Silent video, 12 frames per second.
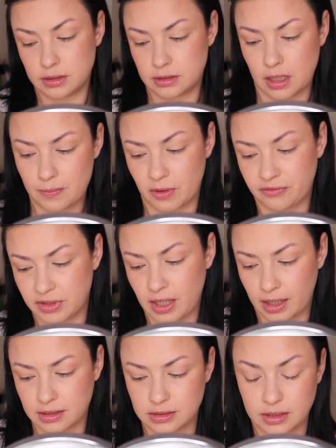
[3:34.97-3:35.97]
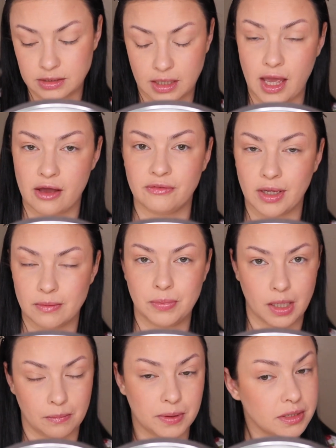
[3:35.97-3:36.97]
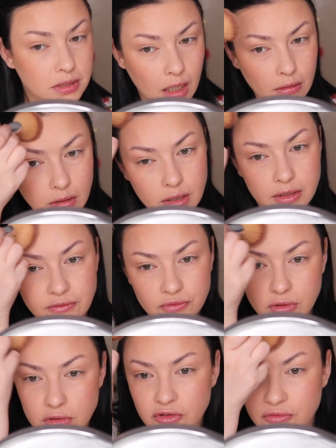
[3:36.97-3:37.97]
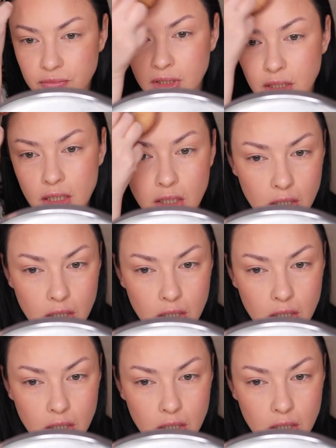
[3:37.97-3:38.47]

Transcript: top of the excess. I have a paper towel in front of me,